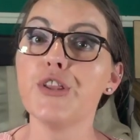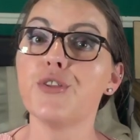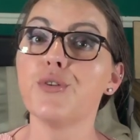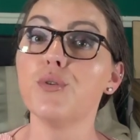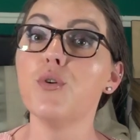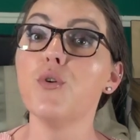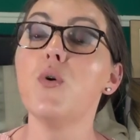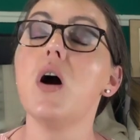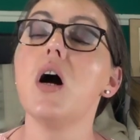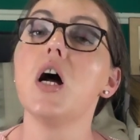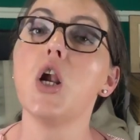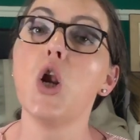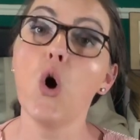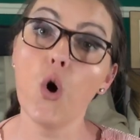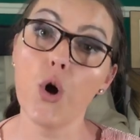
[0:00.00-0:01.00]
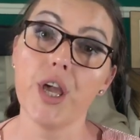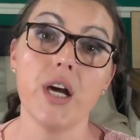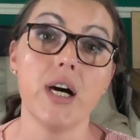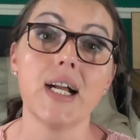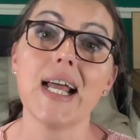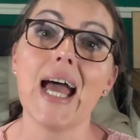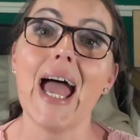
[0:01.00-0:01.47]
Through a
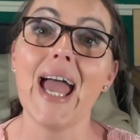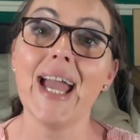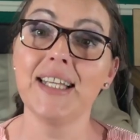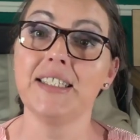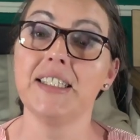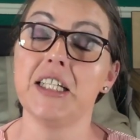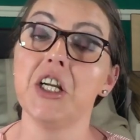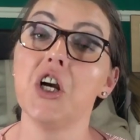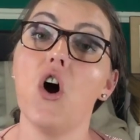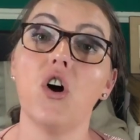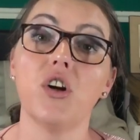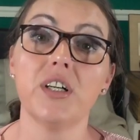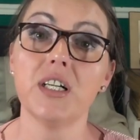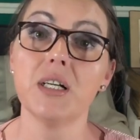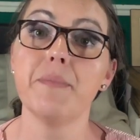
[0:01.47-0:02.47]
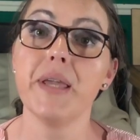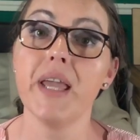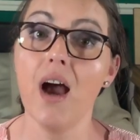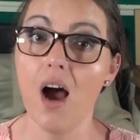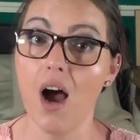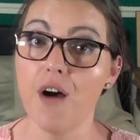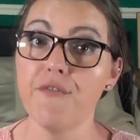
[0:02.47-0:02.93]
lawyer acting on her
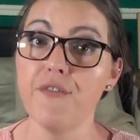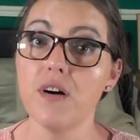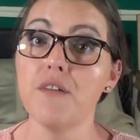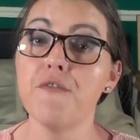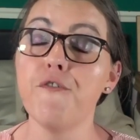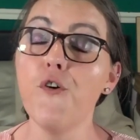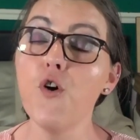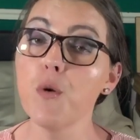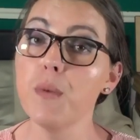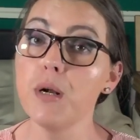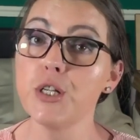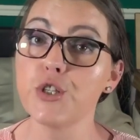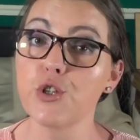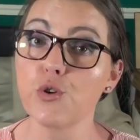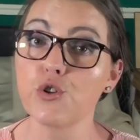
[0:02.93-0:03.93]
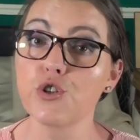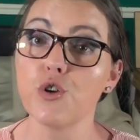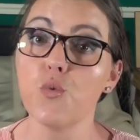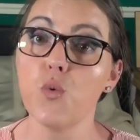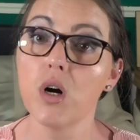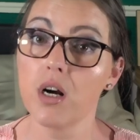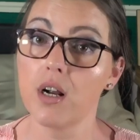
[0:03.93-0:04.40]
behalf, a former
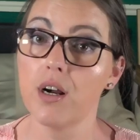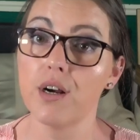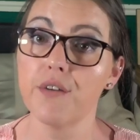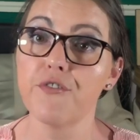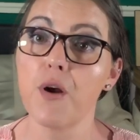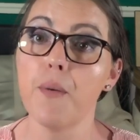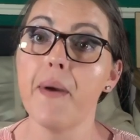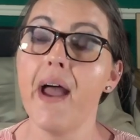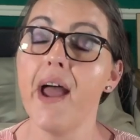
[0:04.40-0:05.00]
social worker from